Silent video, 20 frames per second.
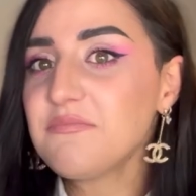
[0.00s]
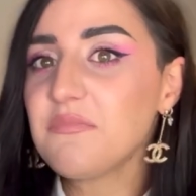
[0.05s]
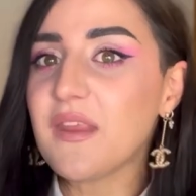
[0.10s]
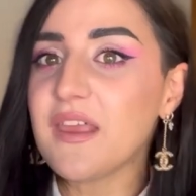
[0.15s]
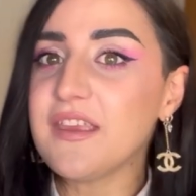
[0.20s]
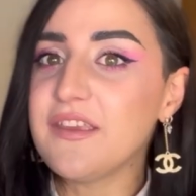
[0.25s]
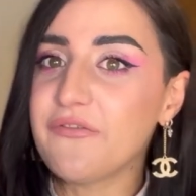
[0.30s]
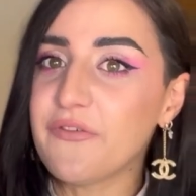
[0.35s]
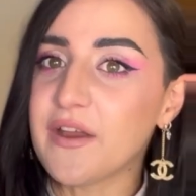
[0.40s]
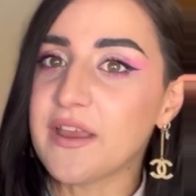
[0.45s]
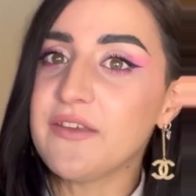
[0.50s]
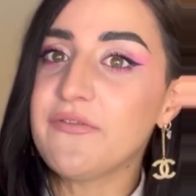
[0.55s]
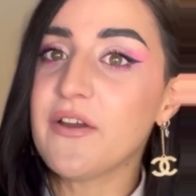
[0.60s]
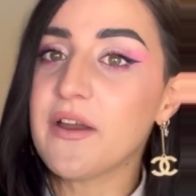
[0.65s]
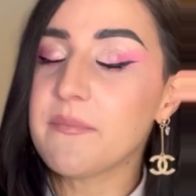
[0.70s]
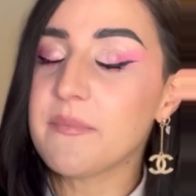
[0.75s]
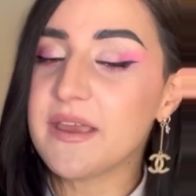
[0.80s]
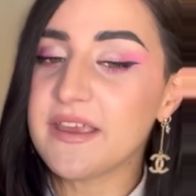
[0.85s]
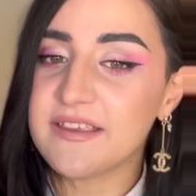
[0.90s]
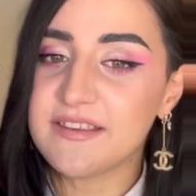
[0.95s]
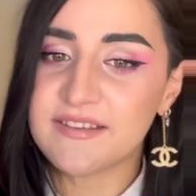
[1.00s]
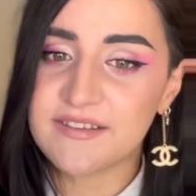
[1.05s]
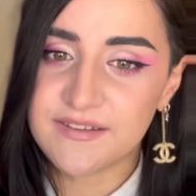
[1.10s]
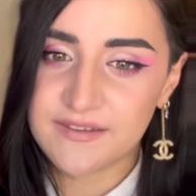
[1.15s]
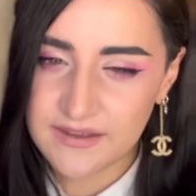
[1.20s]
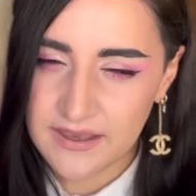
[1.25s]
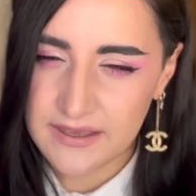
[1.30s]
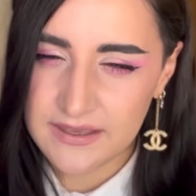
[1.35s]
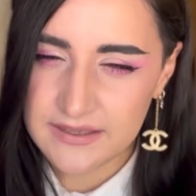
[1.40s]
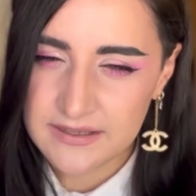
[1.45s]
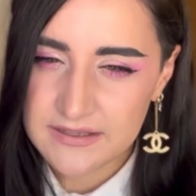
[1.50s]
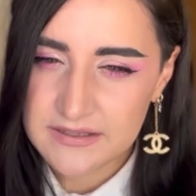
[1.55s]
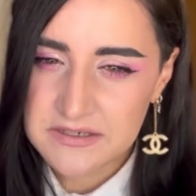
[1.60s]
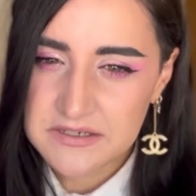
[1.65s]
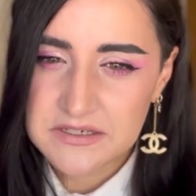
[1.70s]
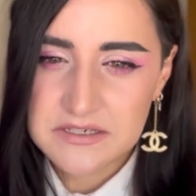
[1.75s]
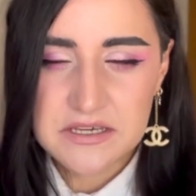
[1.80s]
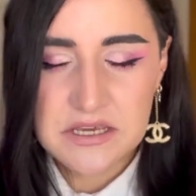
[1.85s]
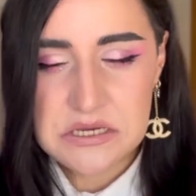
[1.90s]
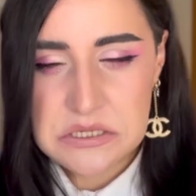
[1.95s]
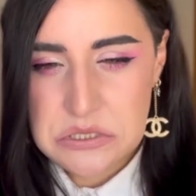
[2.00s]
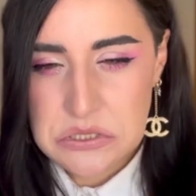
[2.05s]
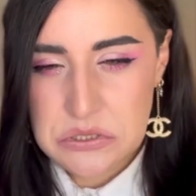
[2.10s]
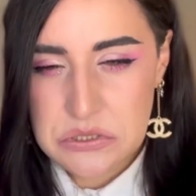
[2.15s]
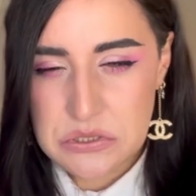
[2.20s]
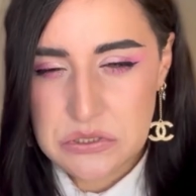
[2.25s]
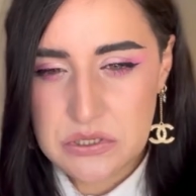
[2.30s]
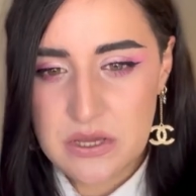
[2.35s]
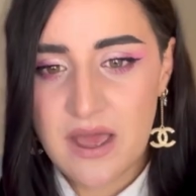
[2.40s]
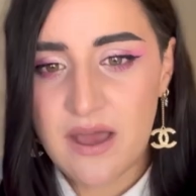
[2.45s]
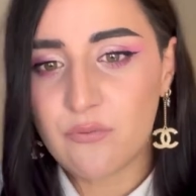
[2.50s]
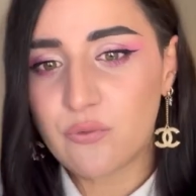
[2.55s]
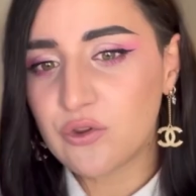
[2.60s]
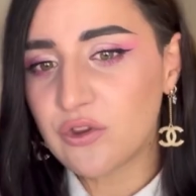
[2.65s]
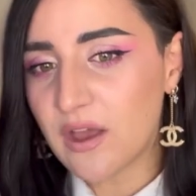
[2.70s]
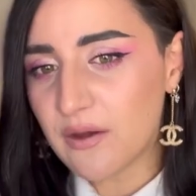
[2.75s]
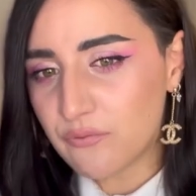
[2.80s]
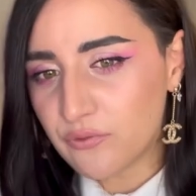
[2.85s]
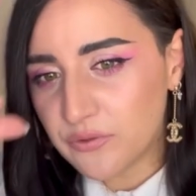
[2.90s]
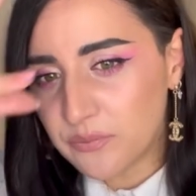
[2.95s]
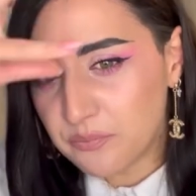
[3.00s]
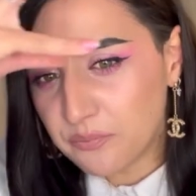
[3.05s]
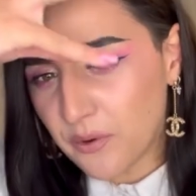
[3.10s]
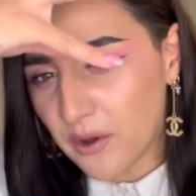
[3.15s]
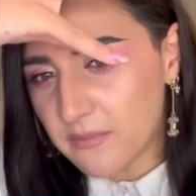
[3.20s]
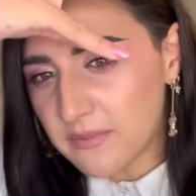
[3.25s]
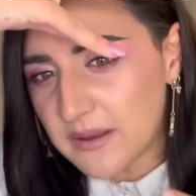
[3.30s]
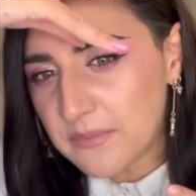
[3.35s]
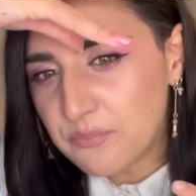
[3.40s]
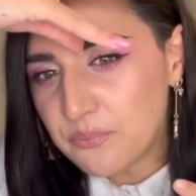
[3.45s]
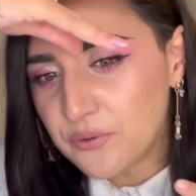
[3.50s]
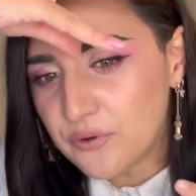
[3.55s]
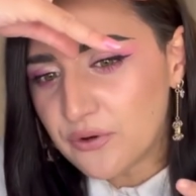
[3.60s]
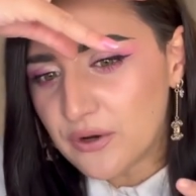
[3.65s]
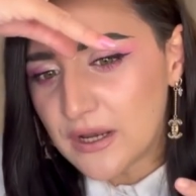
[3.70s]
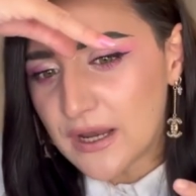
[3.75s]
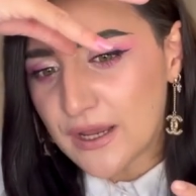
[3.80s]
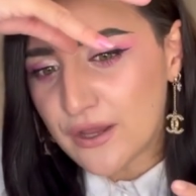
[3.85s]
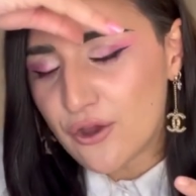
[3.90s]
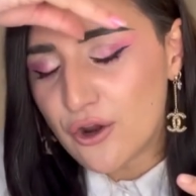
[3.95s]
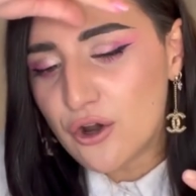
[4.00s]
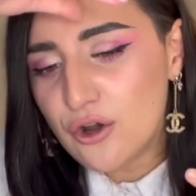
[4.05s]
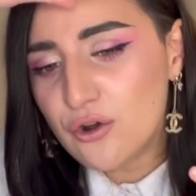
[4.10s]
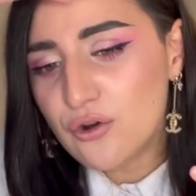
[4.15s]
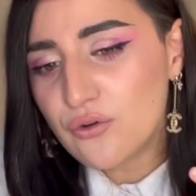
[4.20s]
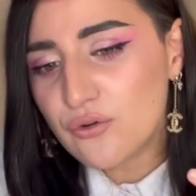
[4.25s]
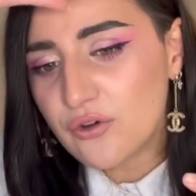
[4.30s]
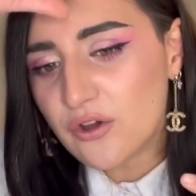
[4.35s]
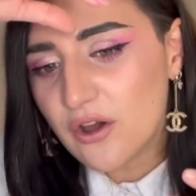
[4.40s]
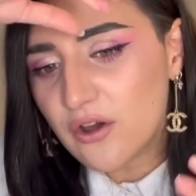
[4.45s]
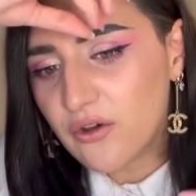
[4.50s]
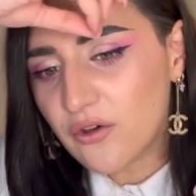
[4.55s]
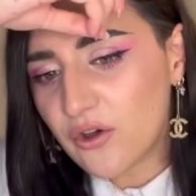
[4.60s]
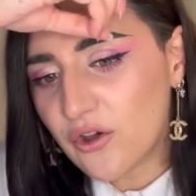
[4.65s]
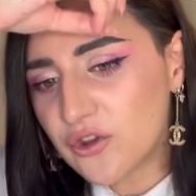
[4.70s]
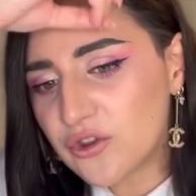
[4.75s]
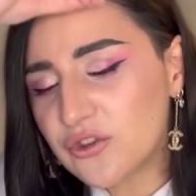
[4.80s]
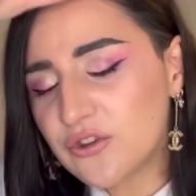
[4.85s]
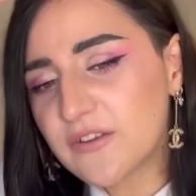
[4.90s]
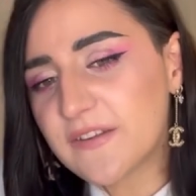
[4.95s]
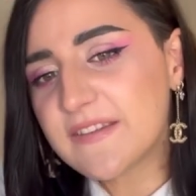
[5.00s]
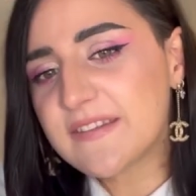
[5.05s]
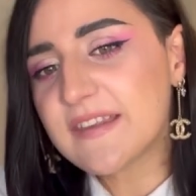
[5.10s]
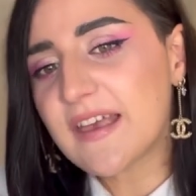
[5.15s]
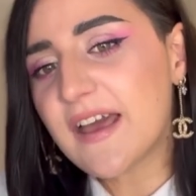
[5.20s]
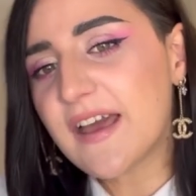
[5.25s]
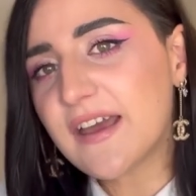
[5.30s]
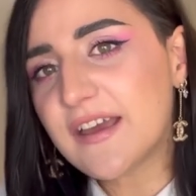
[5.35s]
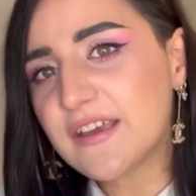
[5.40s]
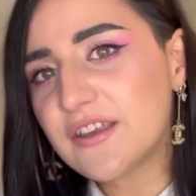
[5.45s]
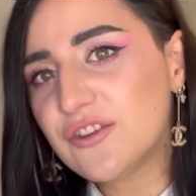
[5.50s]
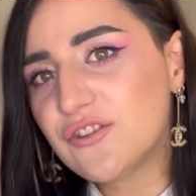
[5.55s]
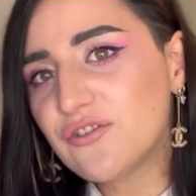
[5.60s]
if I may say. I would probably put like a look on the side,